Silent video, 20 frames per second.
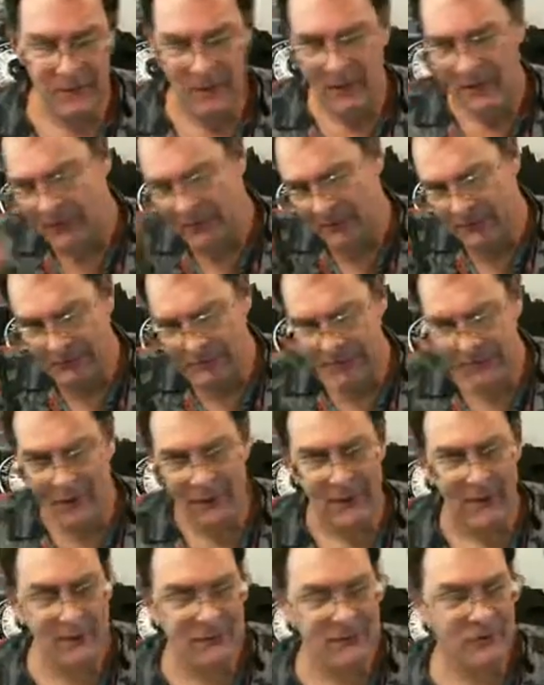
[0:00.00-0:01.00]
There's
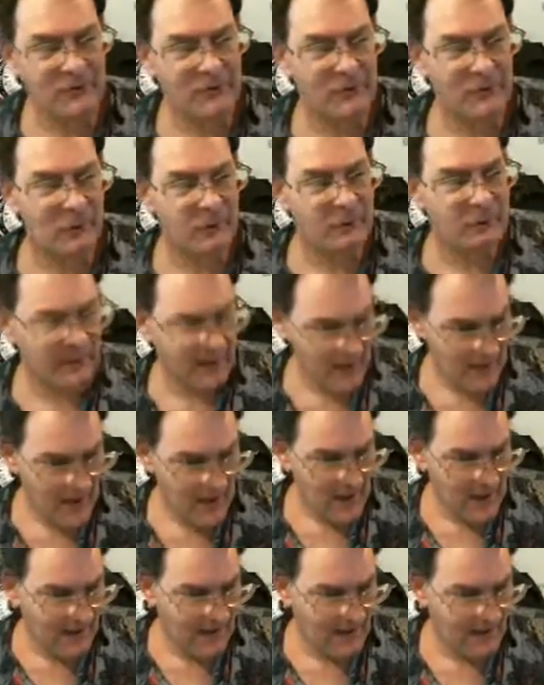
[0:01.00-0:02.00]
Paula. She told me.
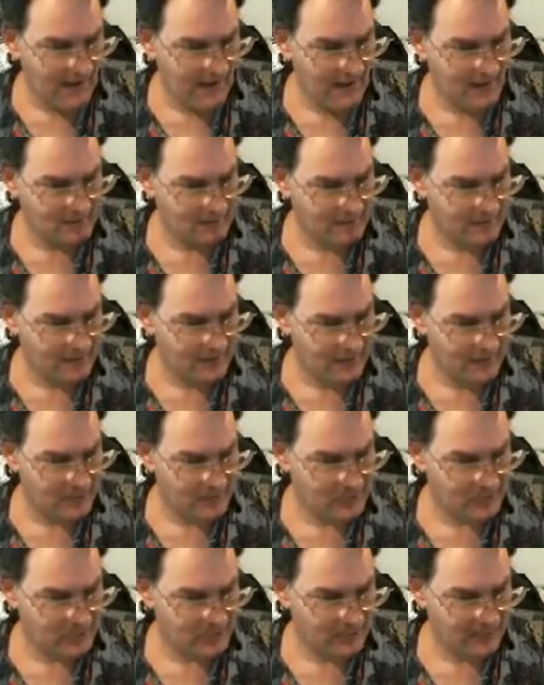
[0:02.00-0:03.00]
I got a
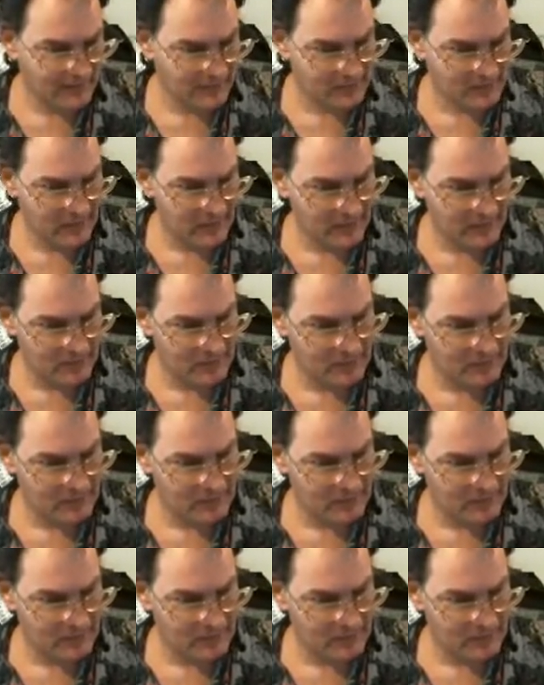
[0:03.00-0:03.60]
screenshot of some